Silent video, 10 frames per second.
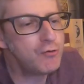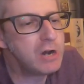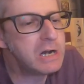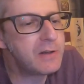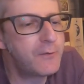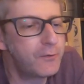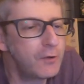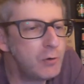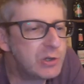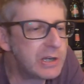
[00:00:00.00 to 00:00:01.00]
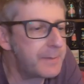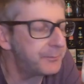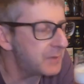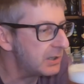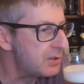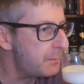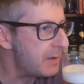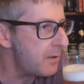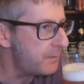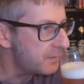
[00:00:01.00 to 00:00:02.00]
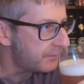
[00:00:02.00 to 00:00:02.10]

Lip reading: really fruity, and there's a bit of